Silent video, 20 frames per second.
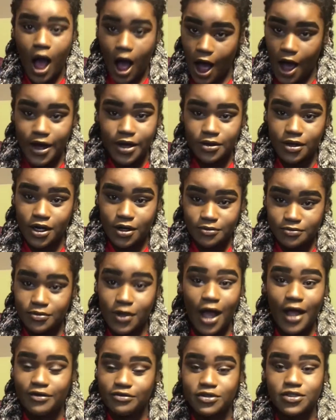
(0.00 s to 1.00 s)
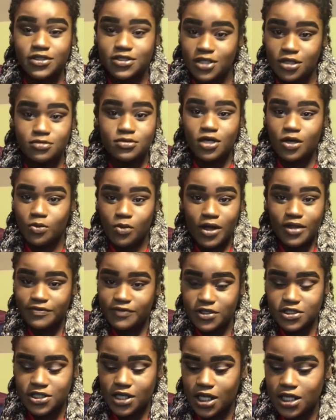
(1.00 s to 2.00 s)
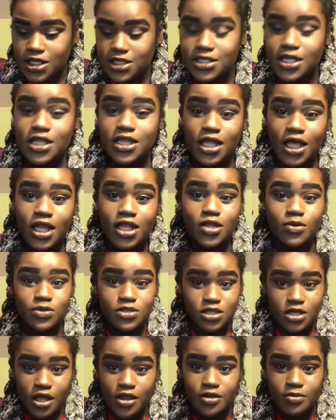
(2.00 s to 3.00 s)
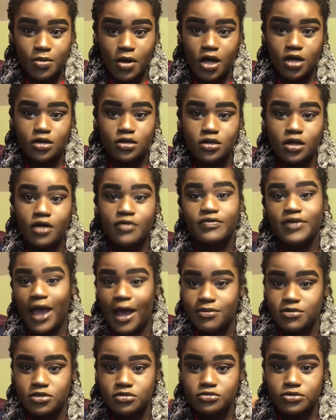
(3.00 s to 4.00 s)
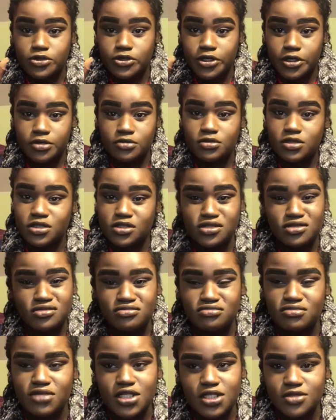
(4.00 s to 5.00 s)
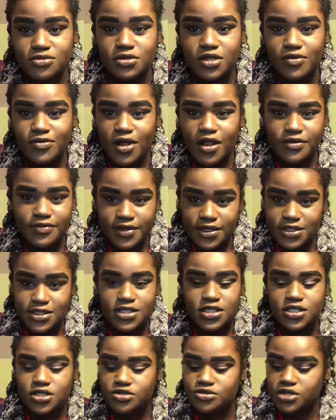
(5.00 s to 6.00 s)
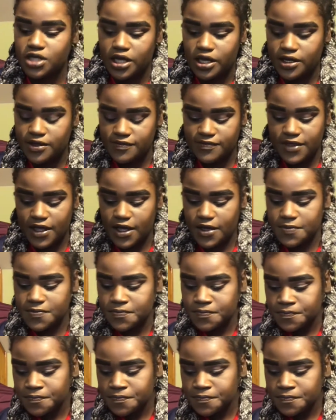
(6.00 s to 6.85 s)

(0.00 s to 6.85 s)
I don't know. I really don't know why the fuck she had this. And then there was another bottle of Captain Morgan, which isn't really relevant because I didn't drink any of that.